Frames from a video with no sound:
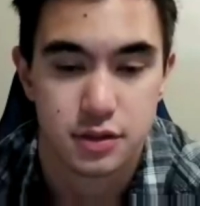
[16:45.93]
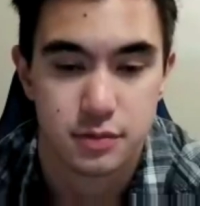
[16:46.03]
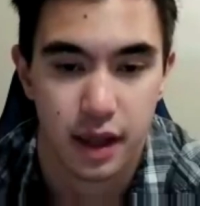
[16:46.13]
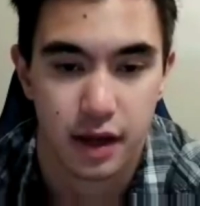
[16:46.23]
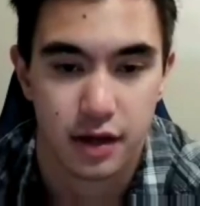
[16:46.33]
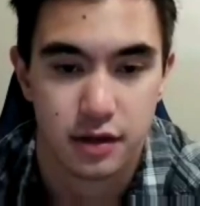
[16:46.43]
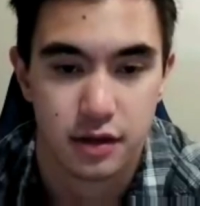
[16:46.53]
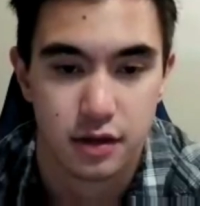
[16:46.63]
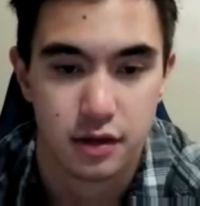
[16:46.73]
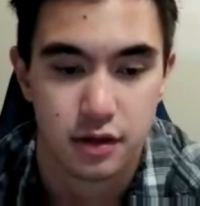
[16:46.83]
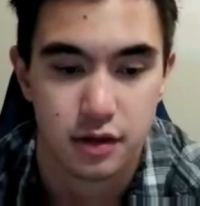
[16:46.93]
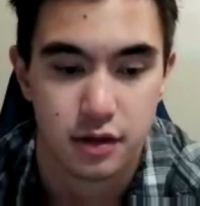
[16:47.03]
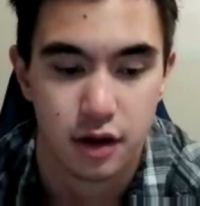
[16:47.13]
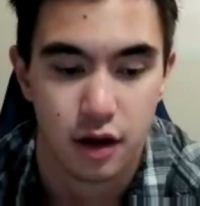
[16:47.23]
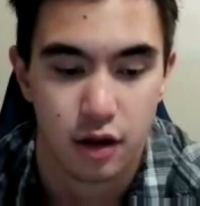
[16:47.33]
spend
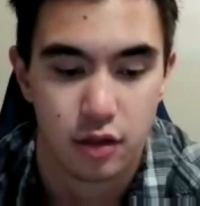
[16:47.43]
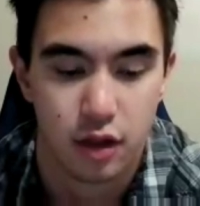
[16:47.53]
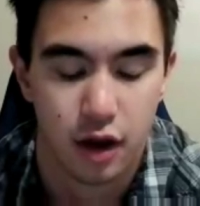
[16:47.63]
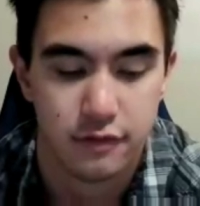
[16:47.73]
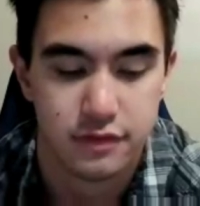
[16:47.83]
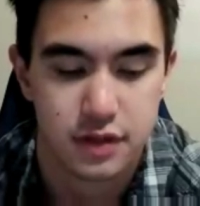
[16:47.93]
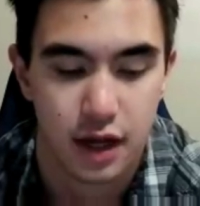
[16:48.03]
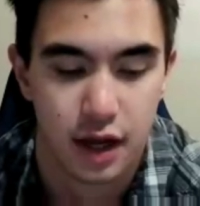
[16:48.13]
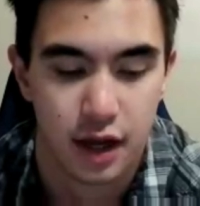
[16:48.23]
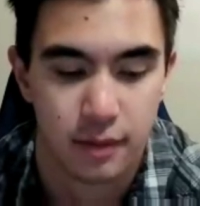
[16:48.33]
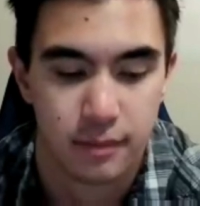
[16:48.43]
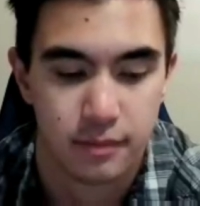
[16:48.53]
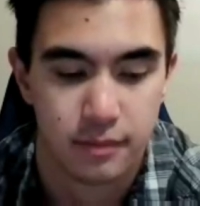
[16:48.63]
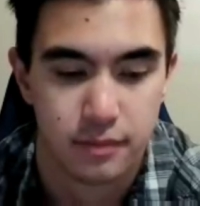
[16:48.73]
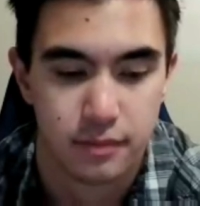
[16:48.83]
a lot of
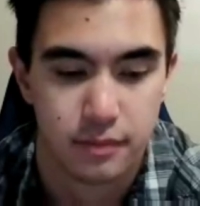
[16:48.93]
time